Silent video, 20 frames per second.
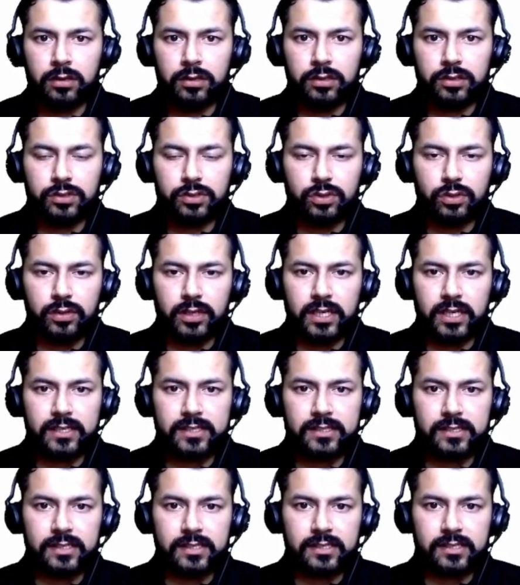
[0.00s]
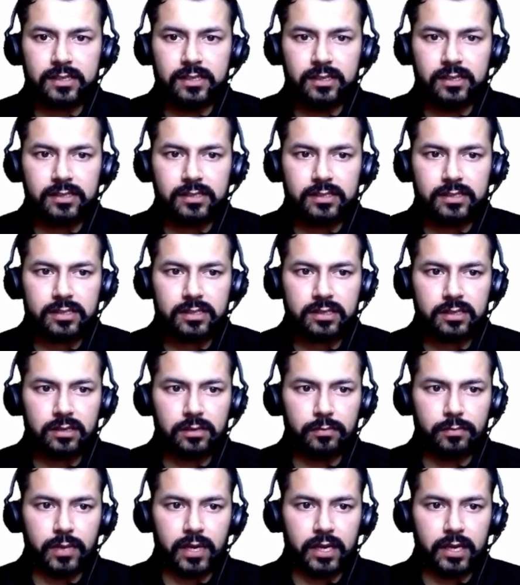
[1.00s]
So let's discuss
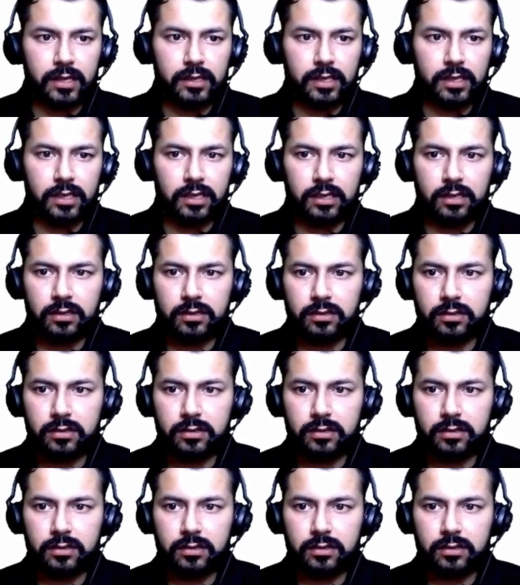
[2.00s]
by the